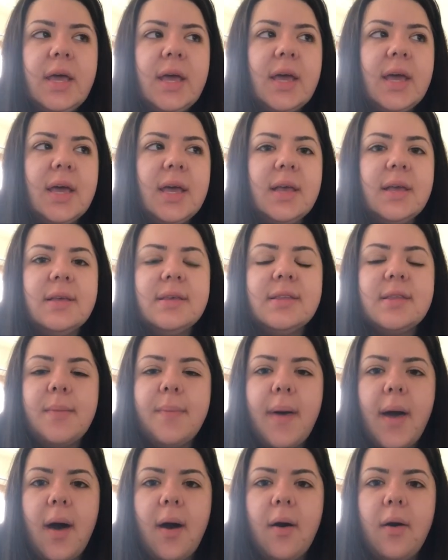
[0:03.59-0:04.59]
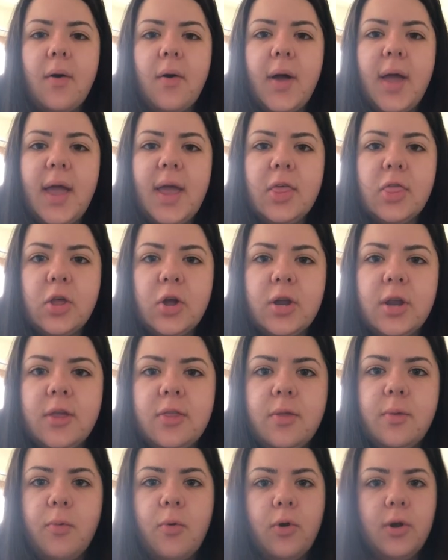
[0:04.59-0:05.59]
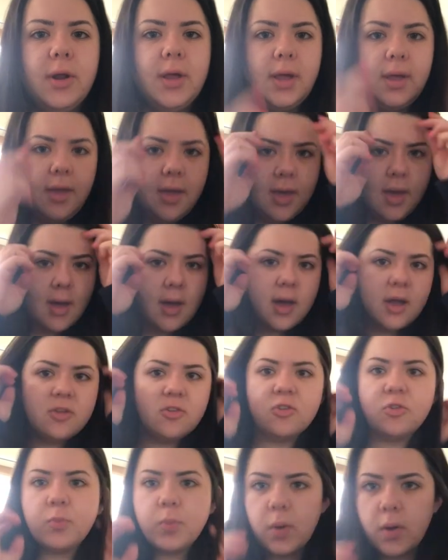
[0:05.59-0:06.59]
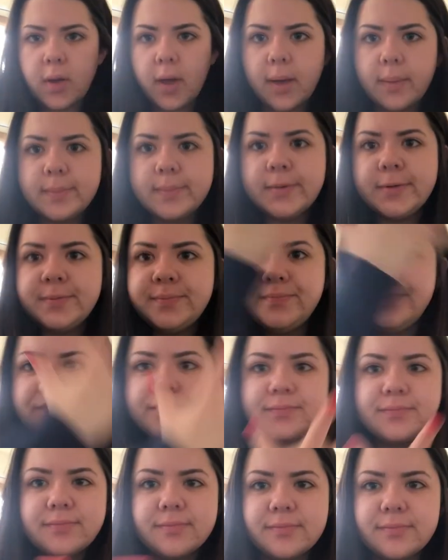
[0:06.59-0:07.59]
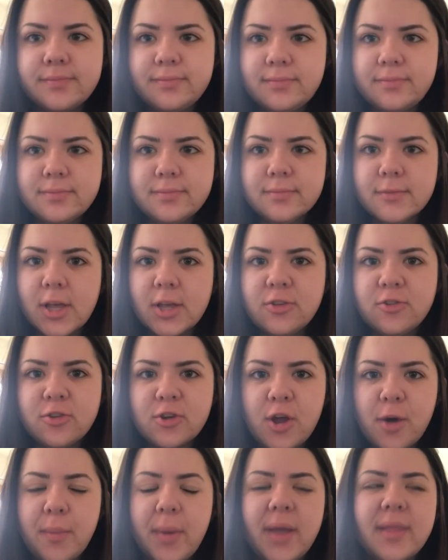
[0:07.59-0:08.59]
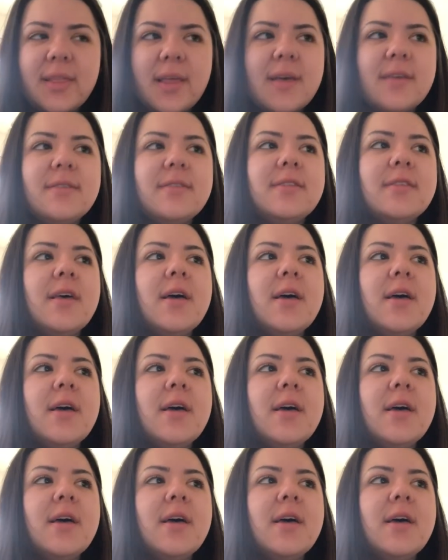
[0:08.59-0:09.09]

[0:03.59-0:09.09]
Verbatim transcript: It is about 8.30 in the morning. I just woke up, so don't mind this.